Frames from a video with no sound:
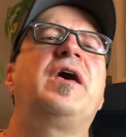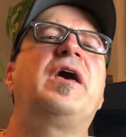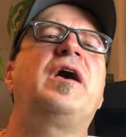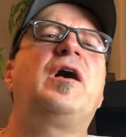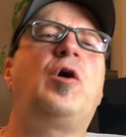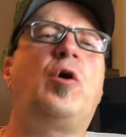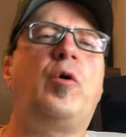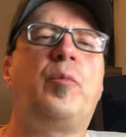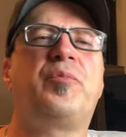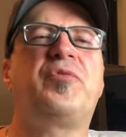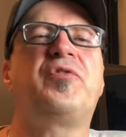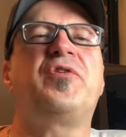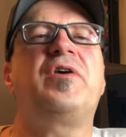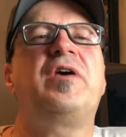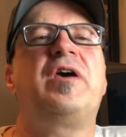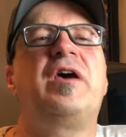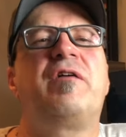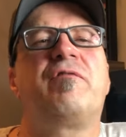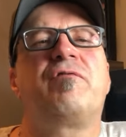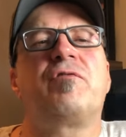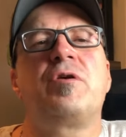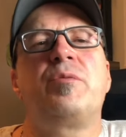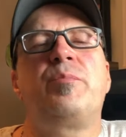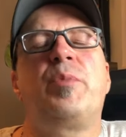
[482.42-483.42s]
helps
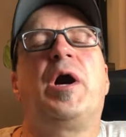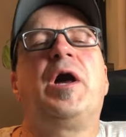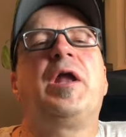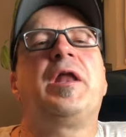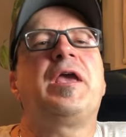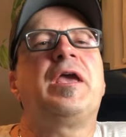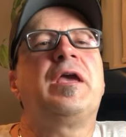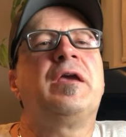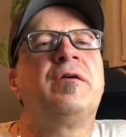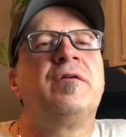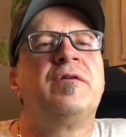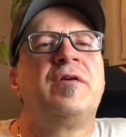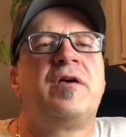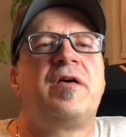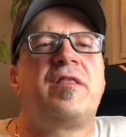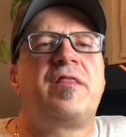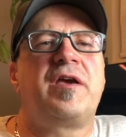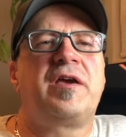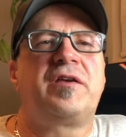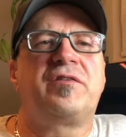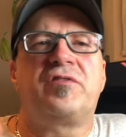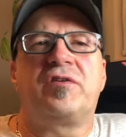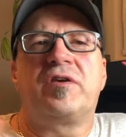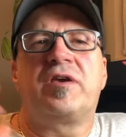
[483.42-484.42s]
everybody.
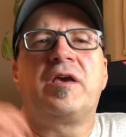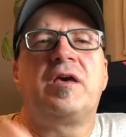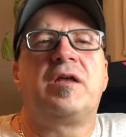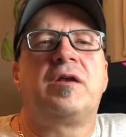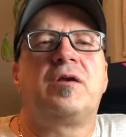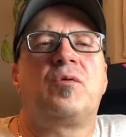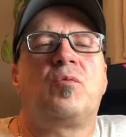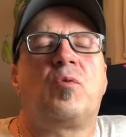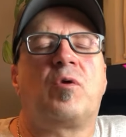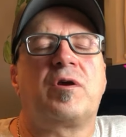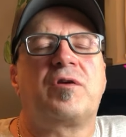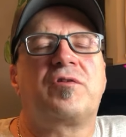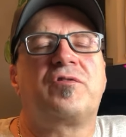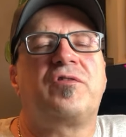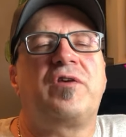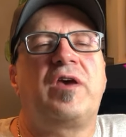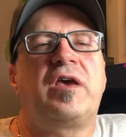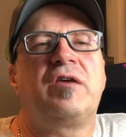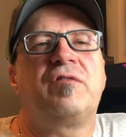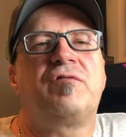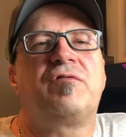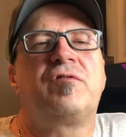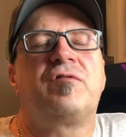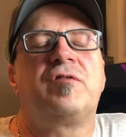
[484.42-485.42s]
Thanks again and work
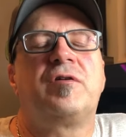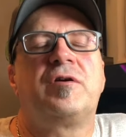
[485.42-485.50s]
safe.